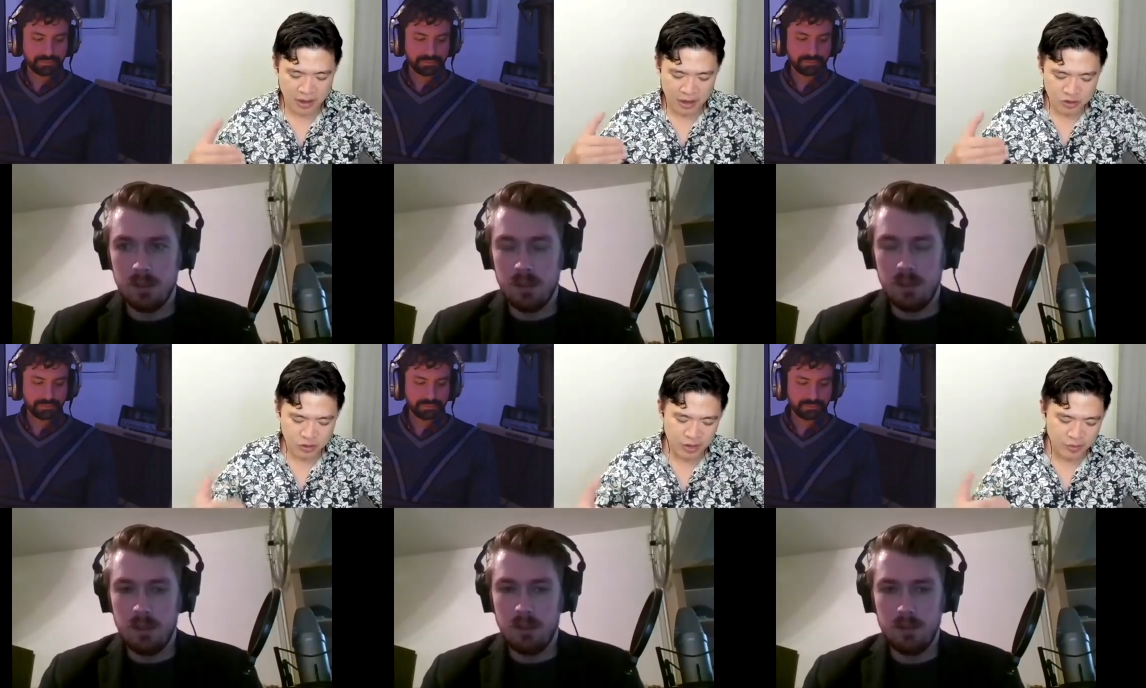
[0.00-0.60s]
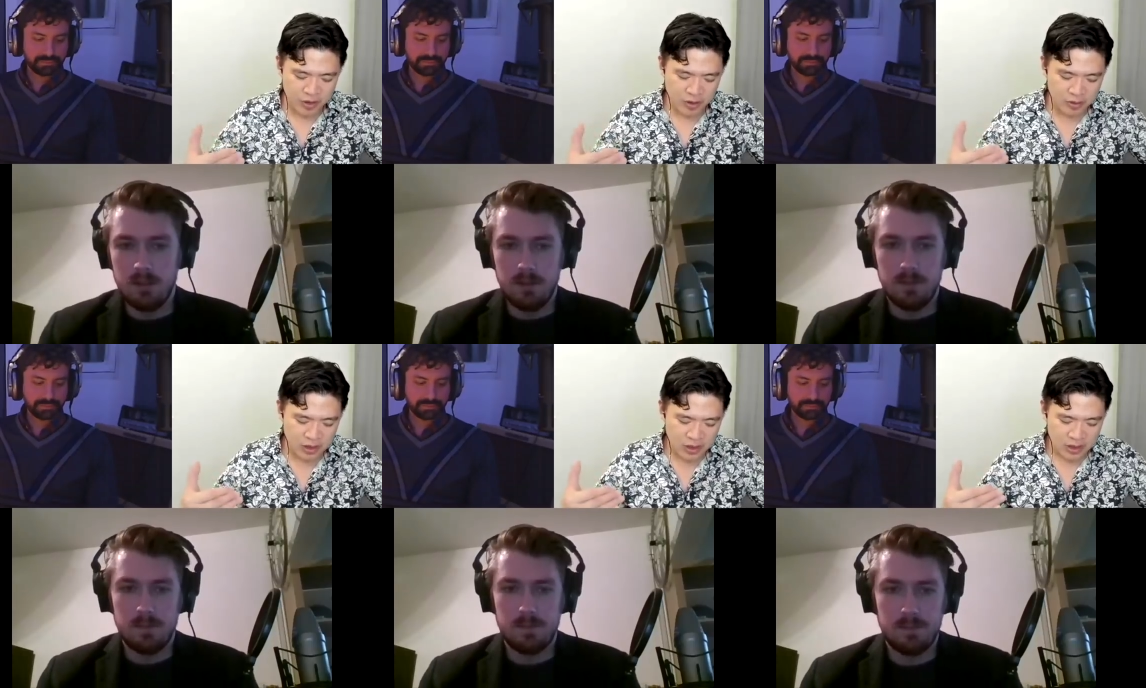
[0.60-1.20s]
Speaker 1: How do we
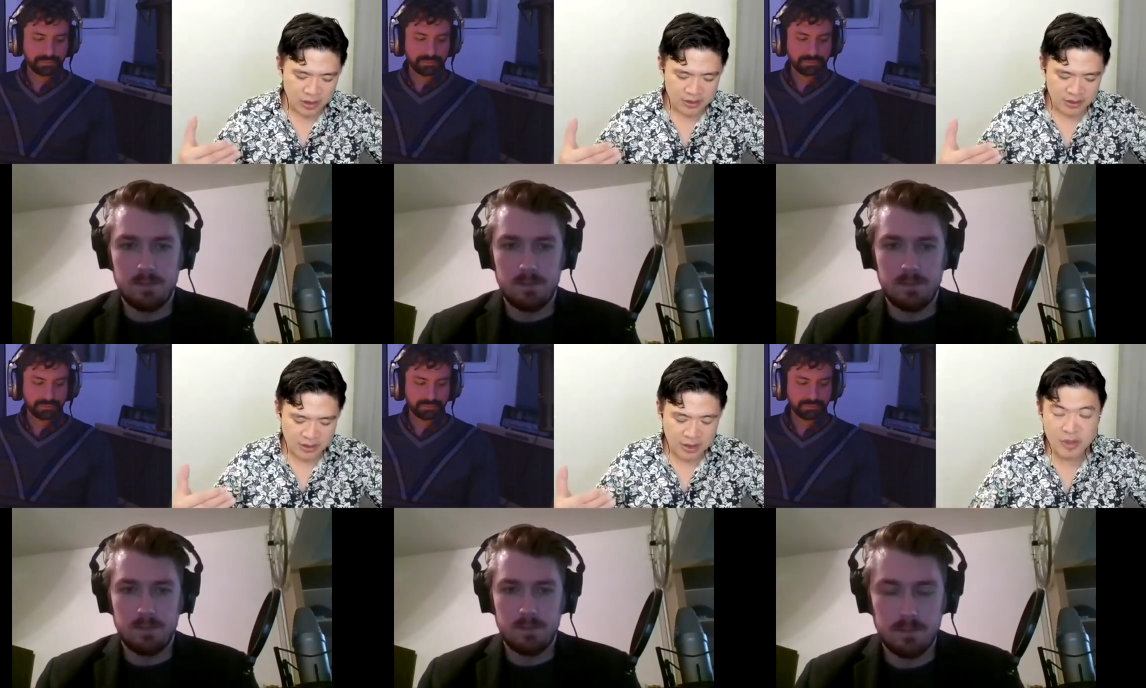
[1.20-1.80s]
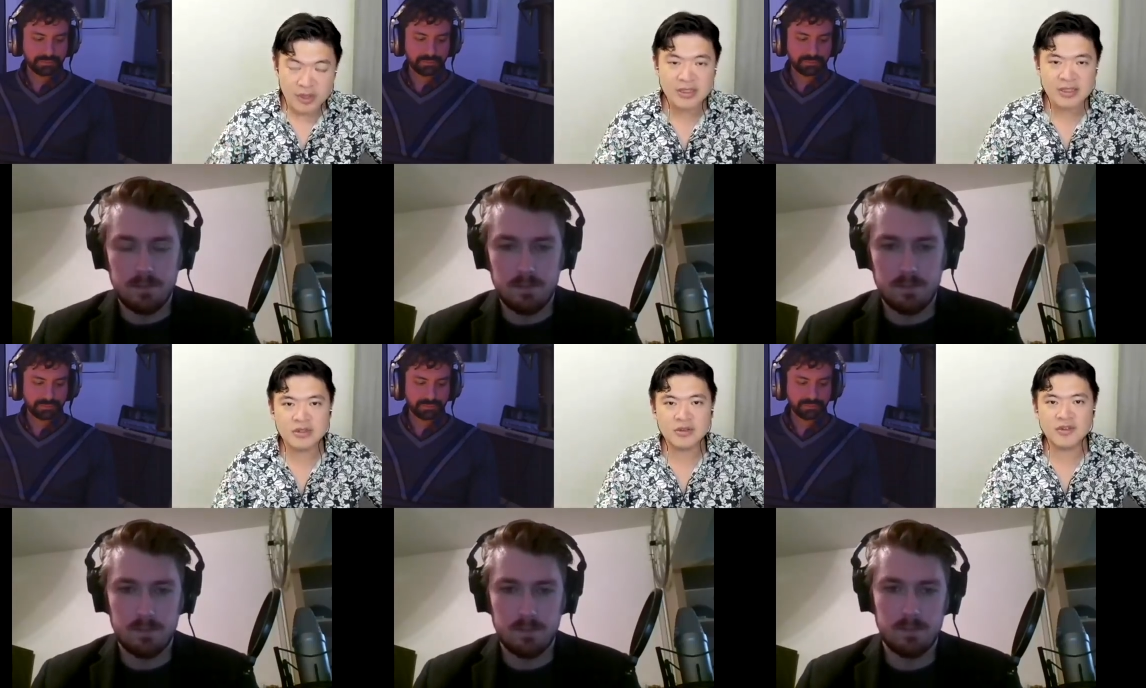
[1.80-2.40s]
build the
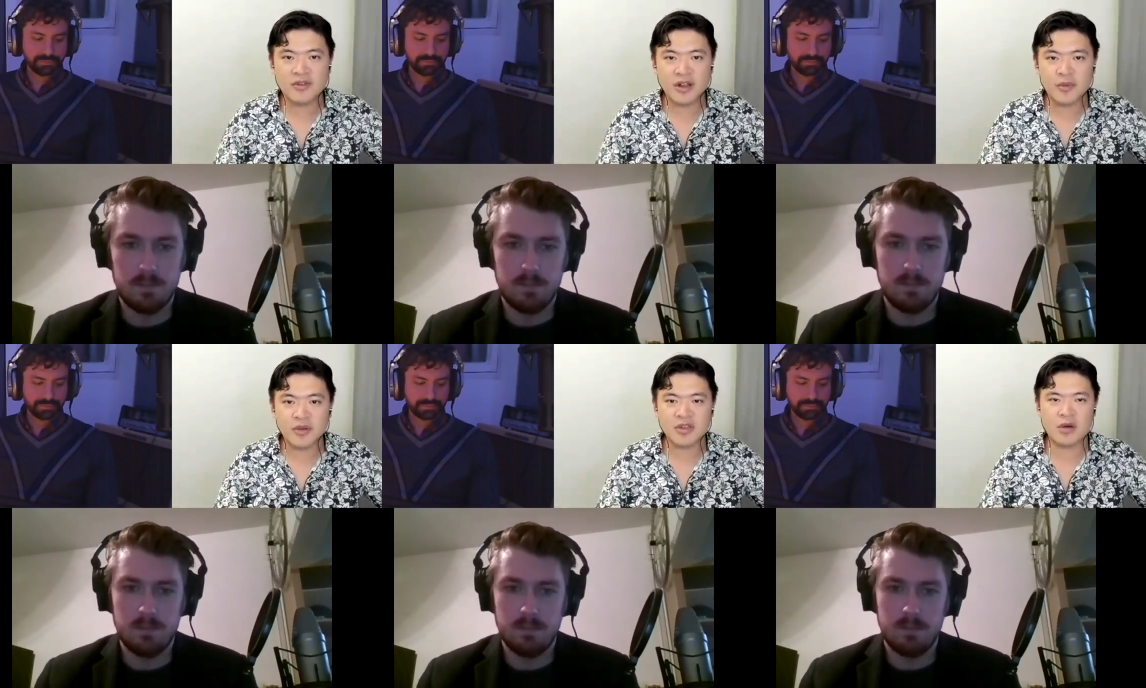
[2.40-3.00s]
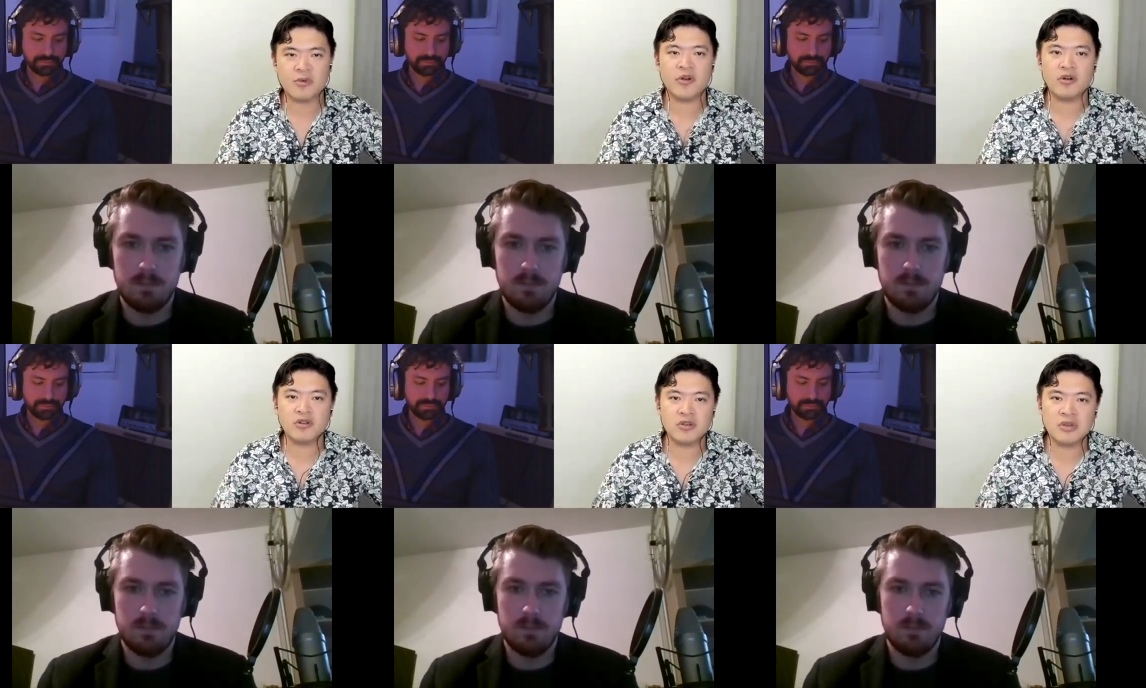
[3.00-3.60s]
community to develop on top of
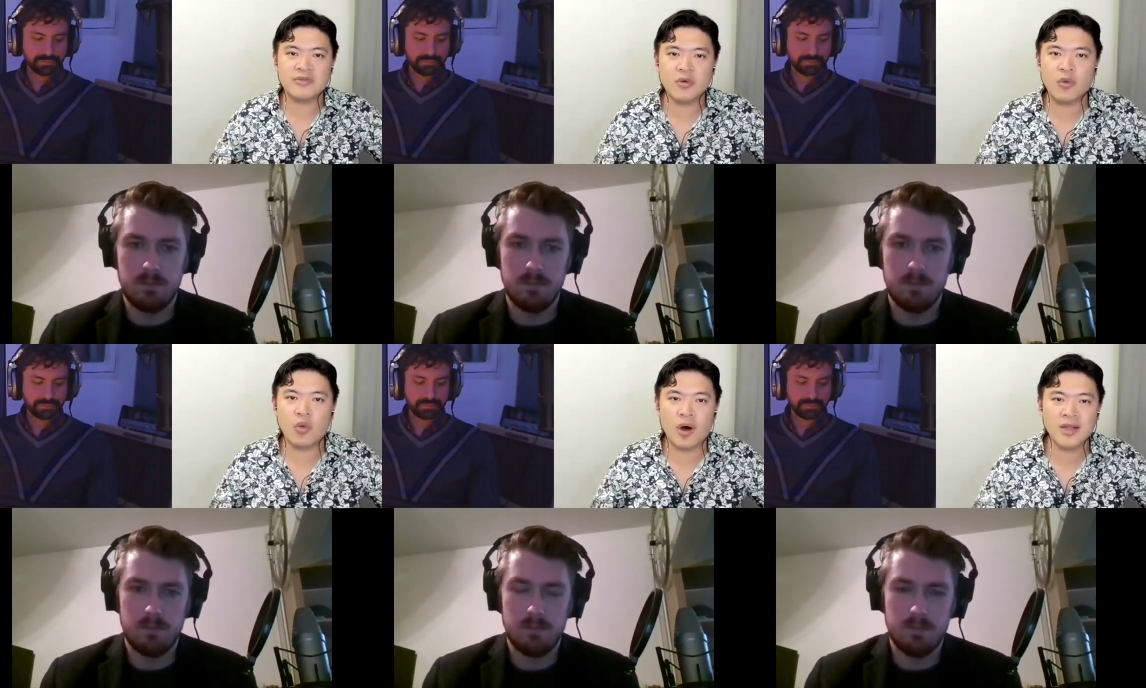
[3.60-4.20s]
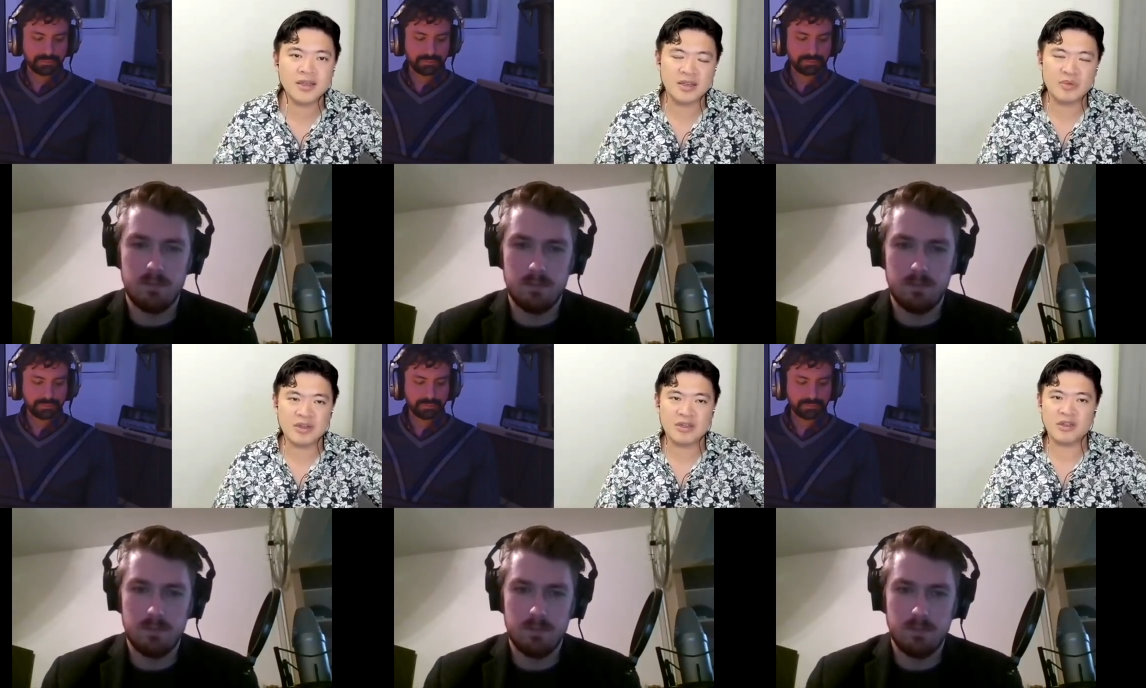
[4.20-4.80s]
it? Or do you even want the
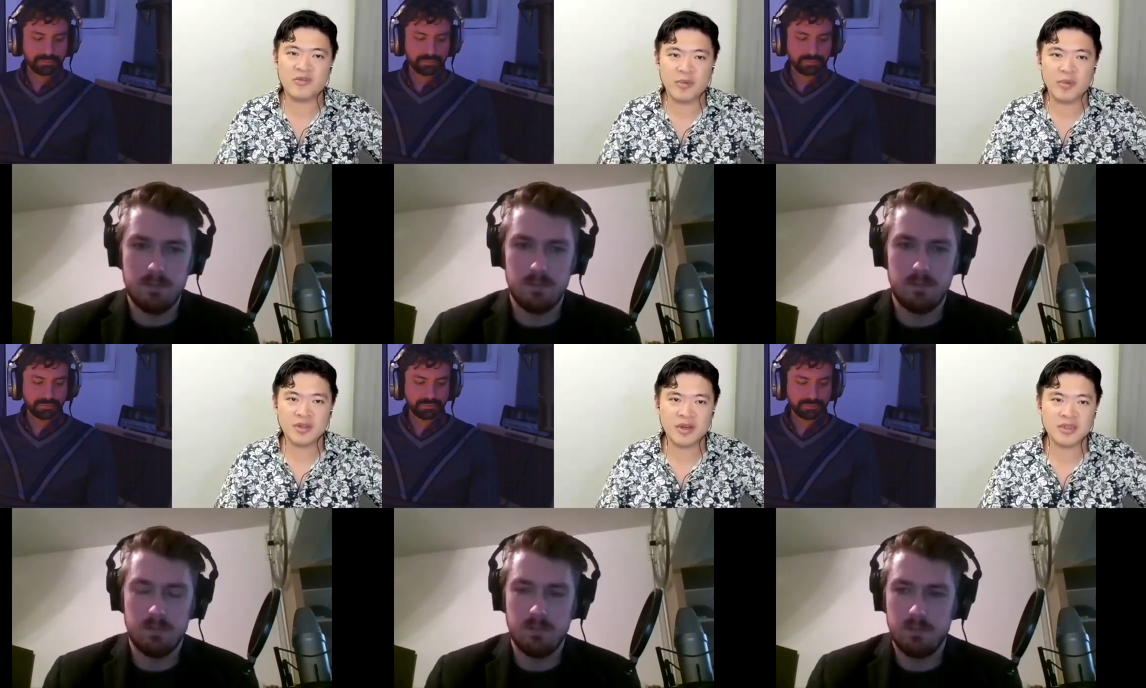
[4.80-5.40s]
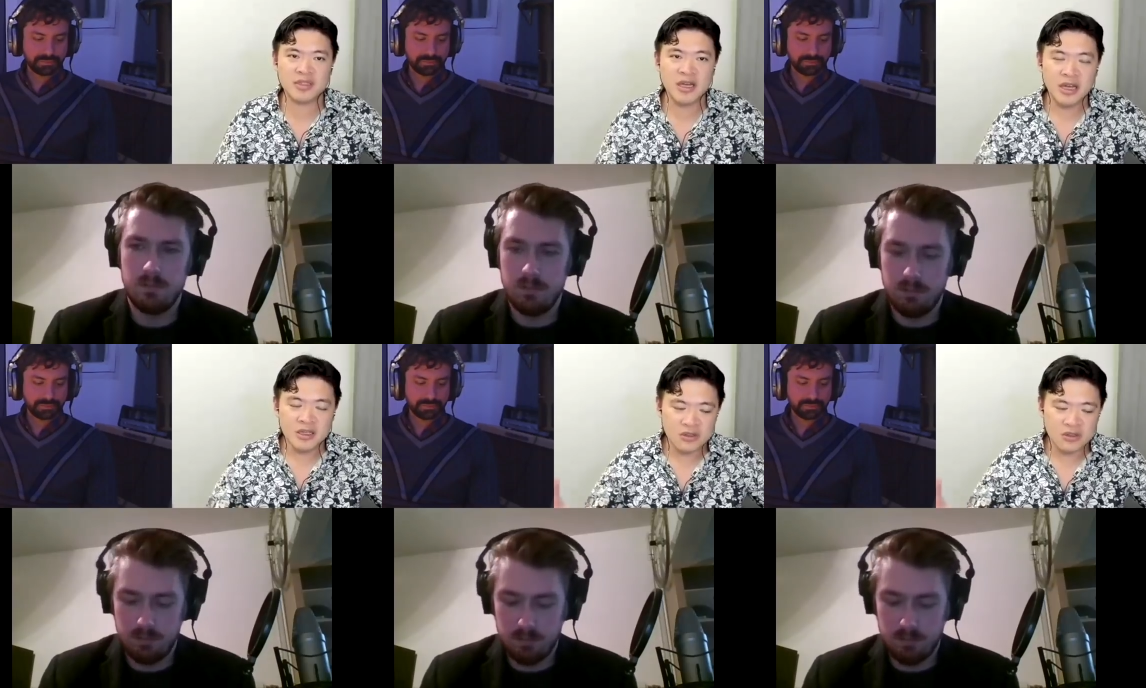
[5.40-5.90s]
community to develop on Dusk?